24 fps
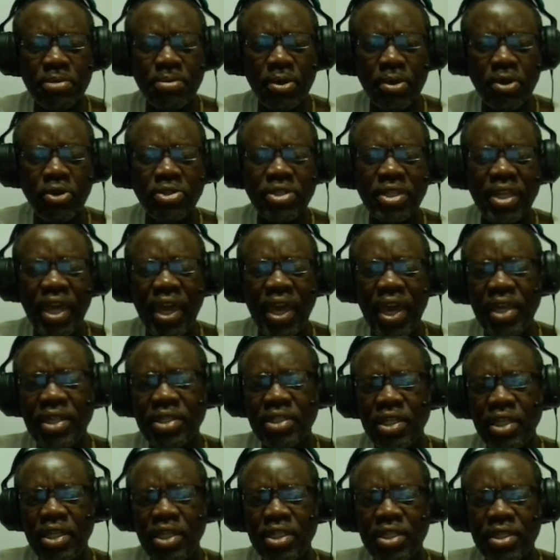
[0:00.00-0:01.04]
Because the
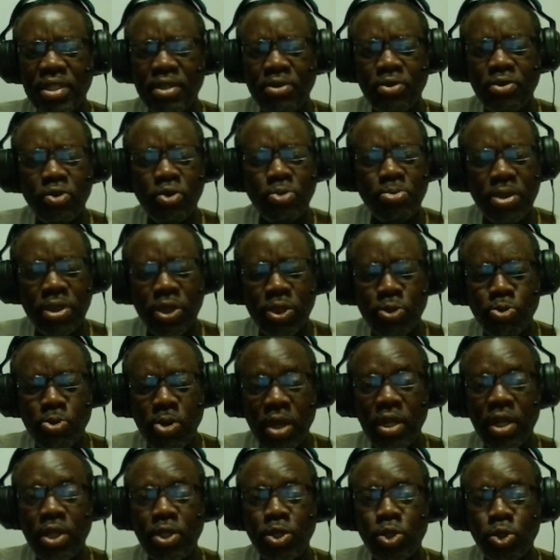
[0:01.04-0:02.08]
a6 could be
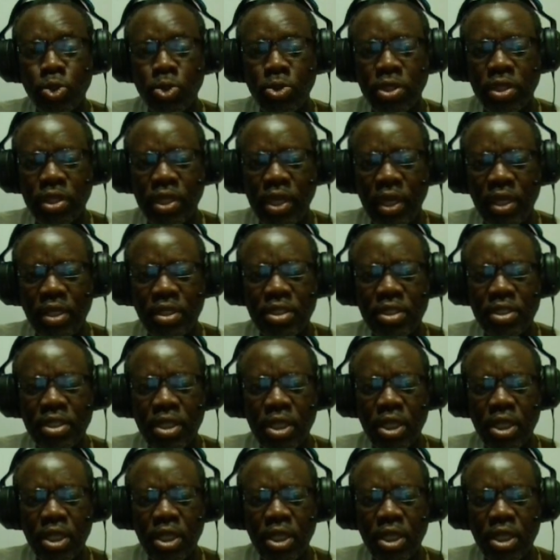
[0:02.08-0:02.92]
threatening two things.